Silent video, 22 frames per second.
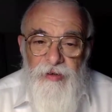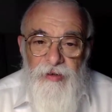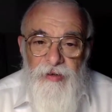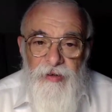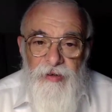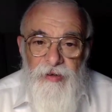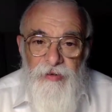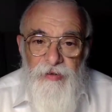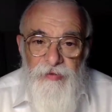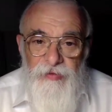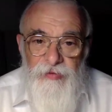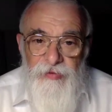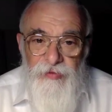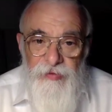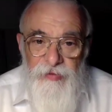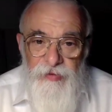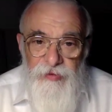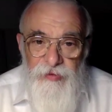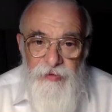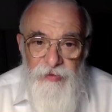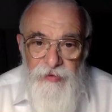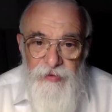of
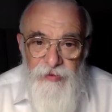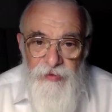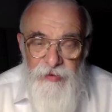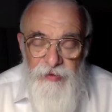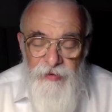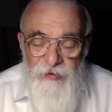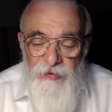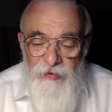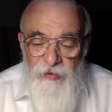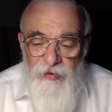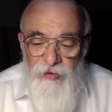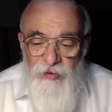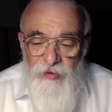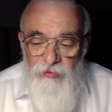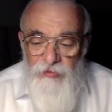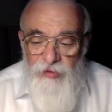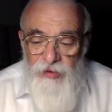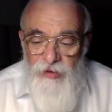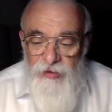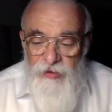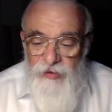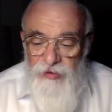
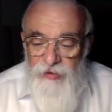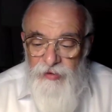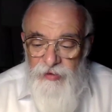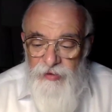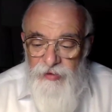what